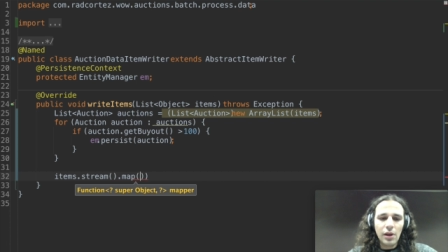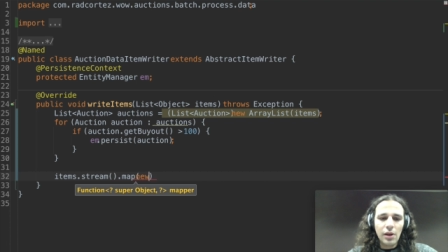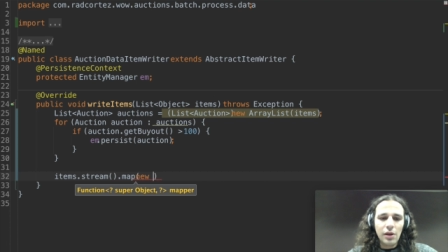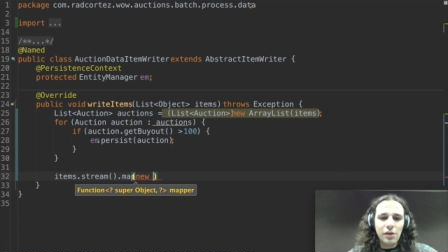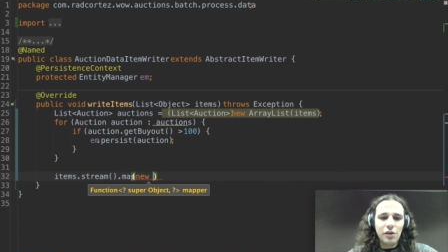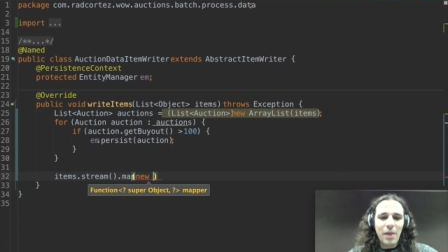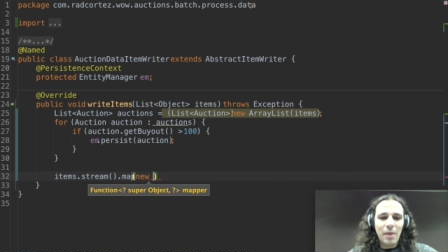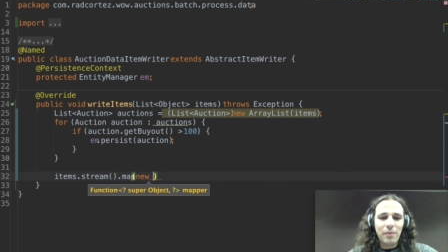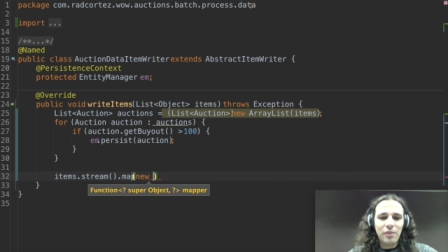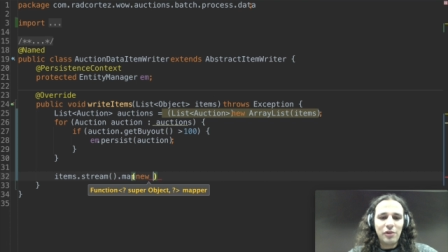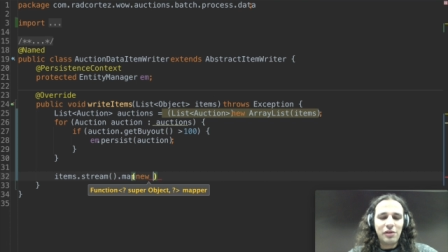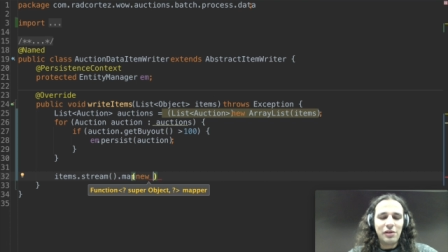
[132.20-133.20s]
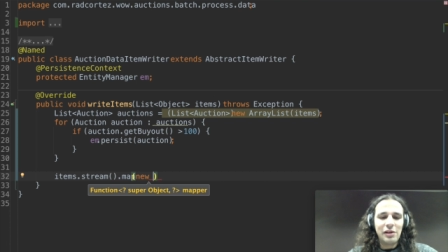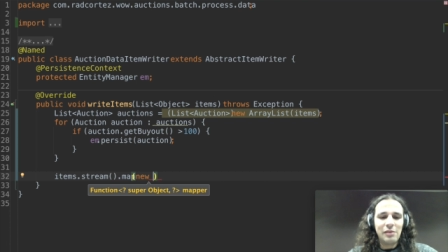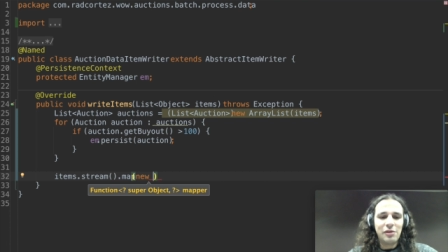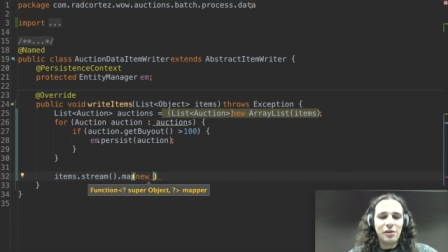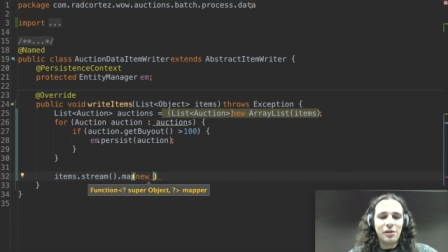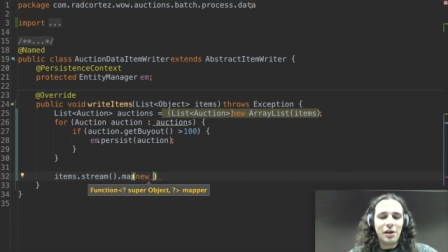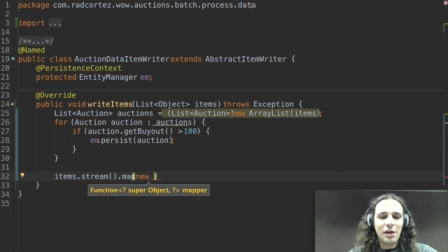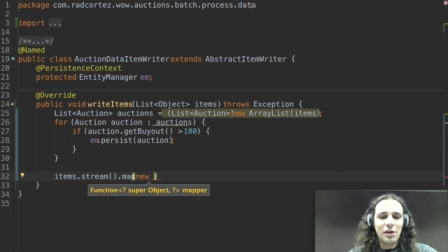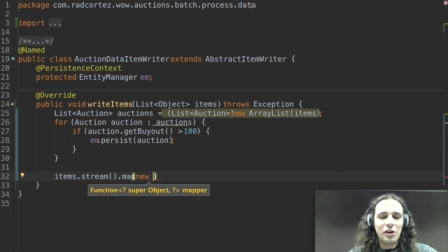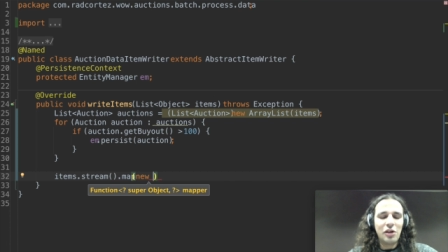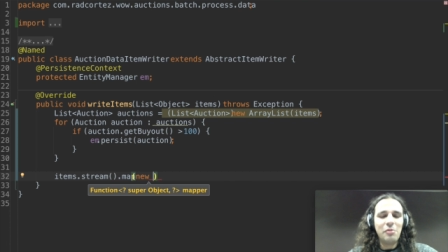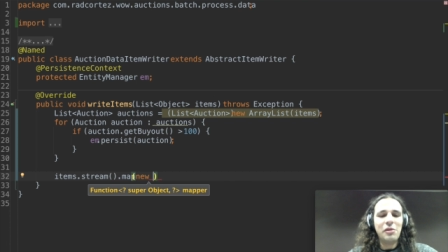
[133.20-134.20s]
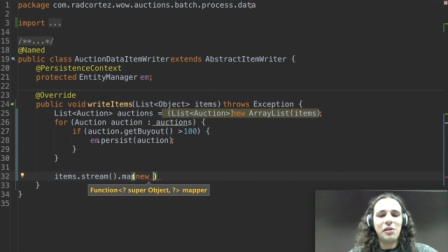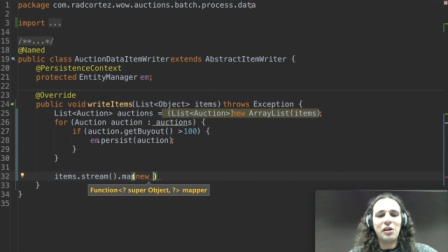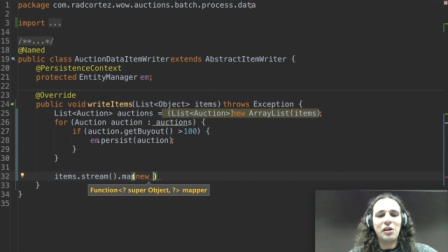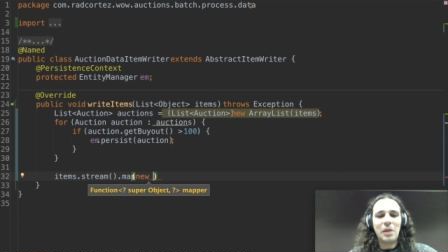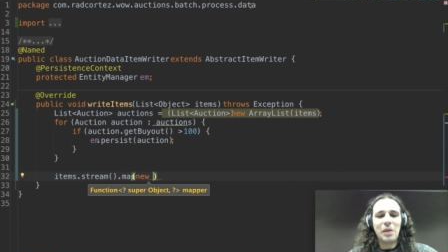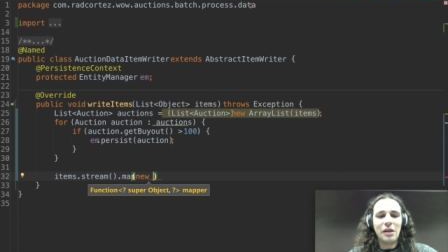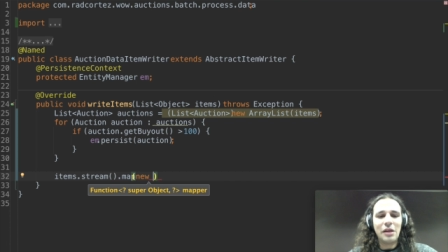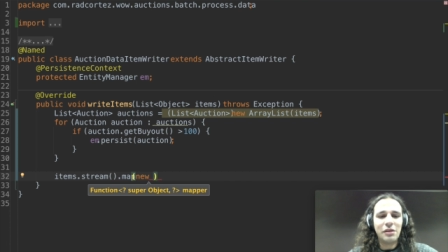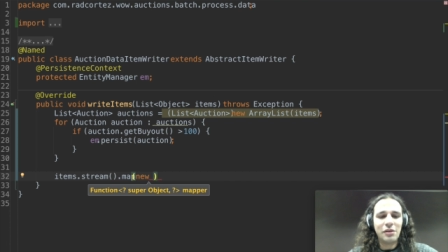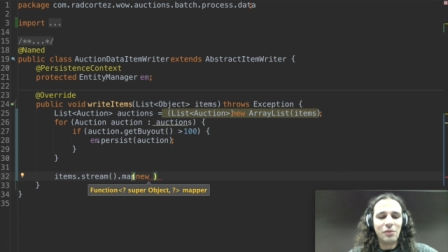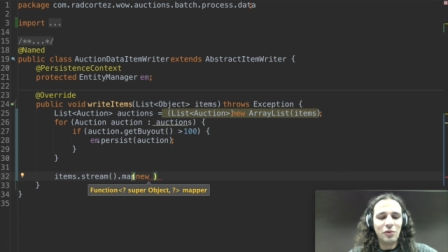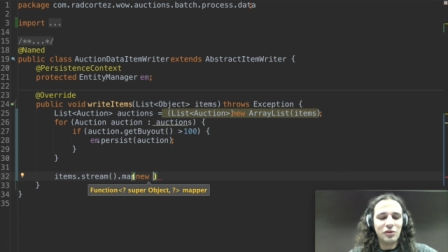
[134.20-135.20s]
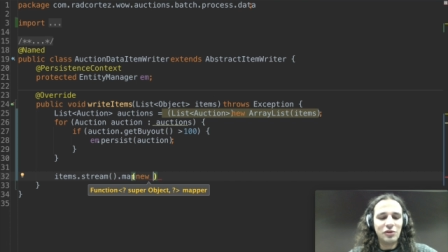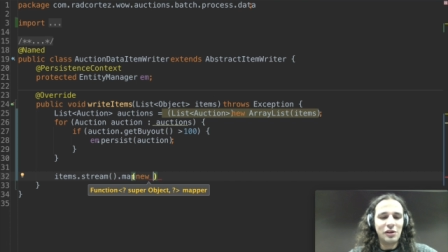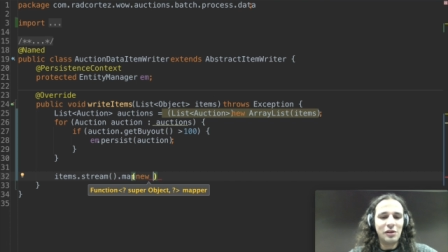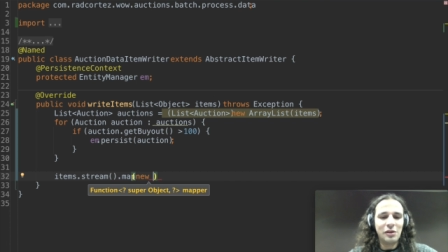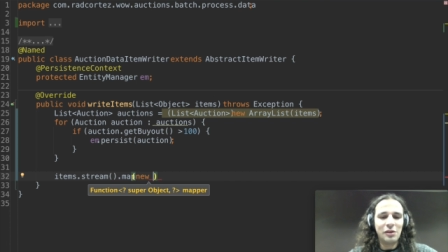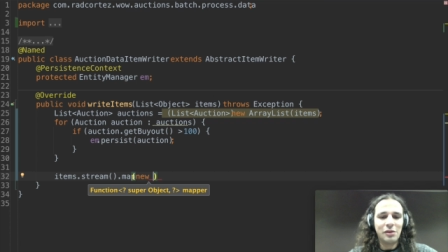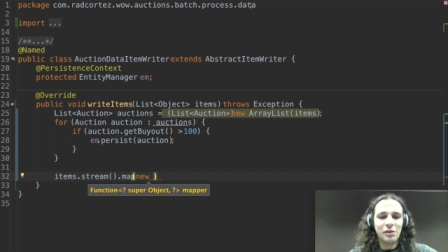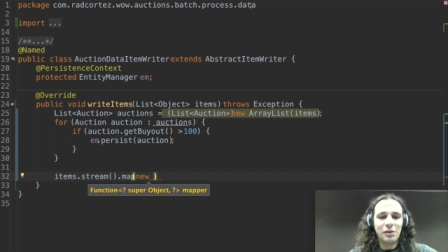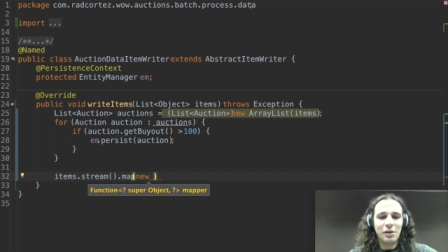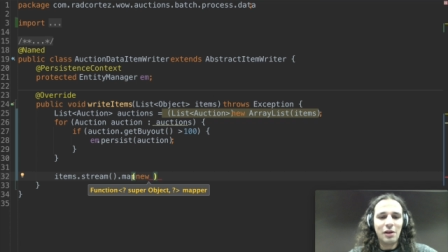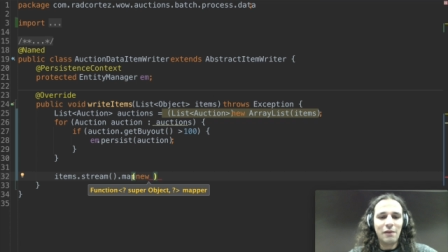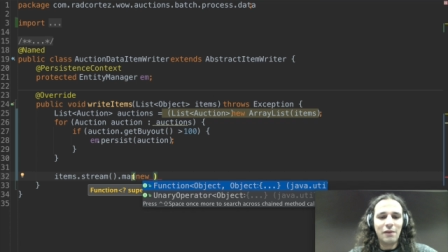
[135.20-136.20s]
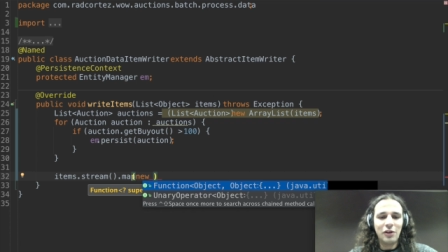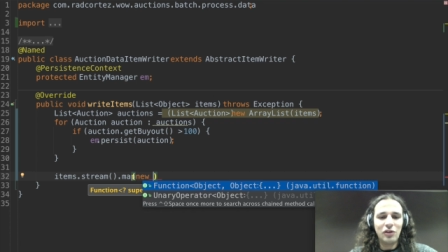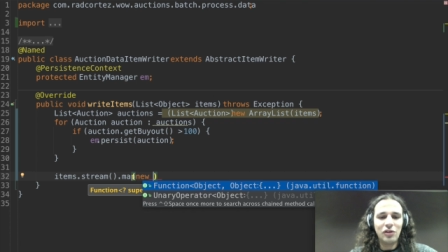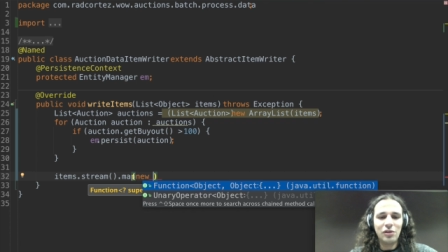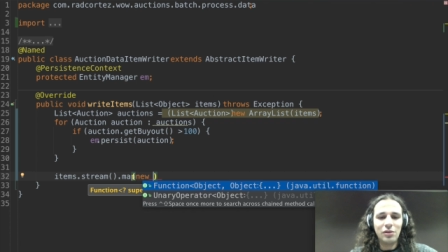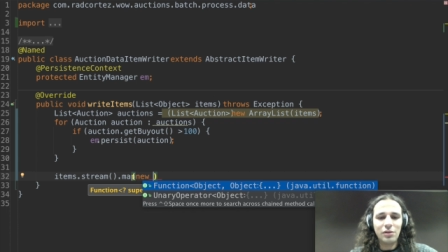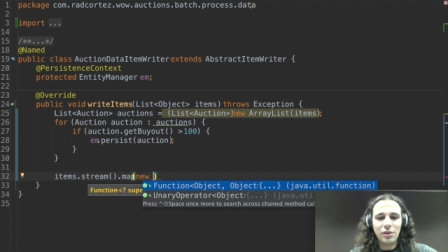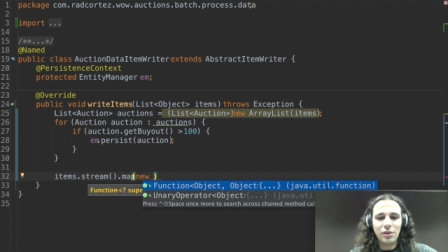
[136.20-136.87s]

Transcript: So map receives uh, an anonymous inner class, which is a function